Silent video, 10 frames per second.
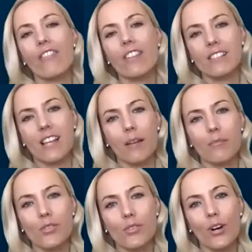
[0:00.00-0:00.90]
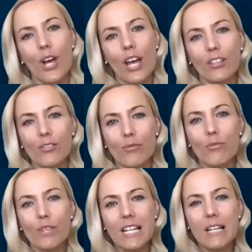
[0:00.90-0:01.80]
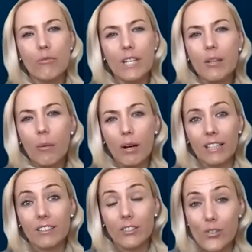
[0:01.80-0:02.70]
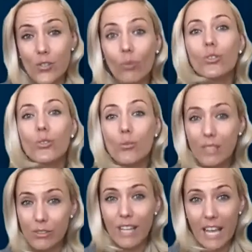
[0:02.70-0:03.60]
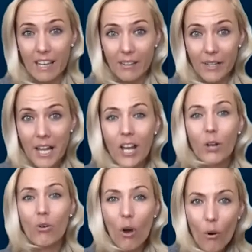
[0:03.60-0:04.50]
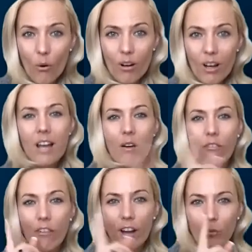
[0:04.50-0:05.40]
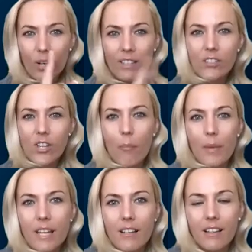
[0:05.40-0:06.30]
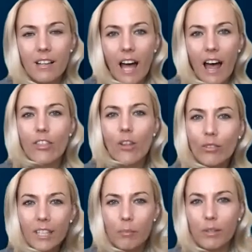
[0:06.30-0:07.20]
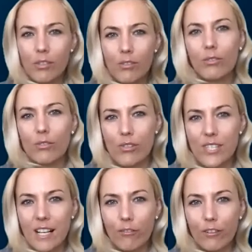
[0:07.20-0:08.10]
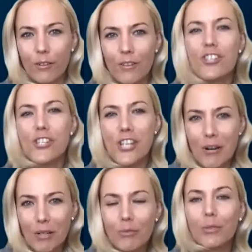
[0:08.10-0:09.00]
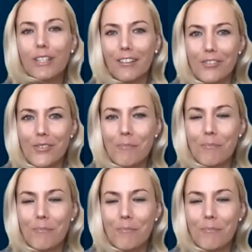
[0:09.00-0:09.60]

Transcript: the time to really read about it. So do it today. Go find one topic and don't keep it to yourself. Share it with others.